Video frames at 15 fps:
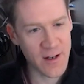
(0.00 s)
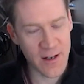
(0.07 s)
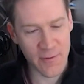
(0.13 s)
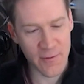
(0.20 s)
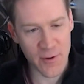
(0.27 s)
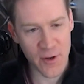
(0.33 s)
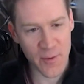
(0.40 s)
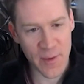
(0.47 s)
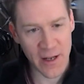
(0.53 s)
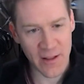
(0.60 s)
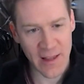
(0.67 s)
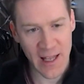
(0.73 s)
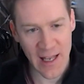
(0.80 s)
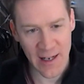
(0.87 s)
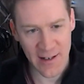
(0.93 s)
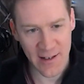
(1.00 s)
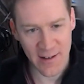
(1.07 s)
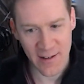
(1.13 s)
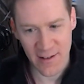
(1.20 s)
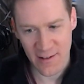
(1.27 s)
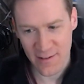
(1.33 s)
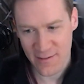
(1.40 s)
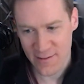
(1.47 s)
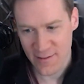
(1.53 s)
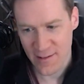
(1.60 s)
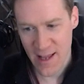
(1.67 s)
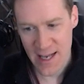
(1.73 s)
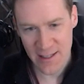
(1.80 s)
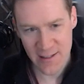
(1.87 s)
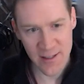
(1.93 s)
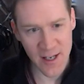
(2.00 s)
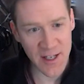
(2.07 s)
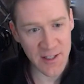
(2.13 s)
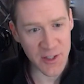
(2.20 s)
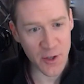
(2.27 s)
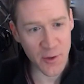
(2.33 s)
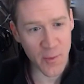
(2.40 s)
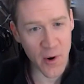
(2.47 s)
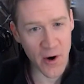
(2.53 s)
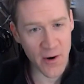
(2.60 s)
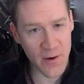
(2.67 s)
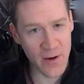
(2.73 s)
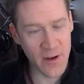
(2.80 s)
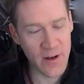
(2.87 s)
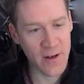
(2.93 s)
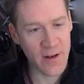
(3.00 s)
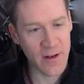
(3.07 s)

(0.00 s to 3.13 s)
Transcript: And I wrote about that uh, last October.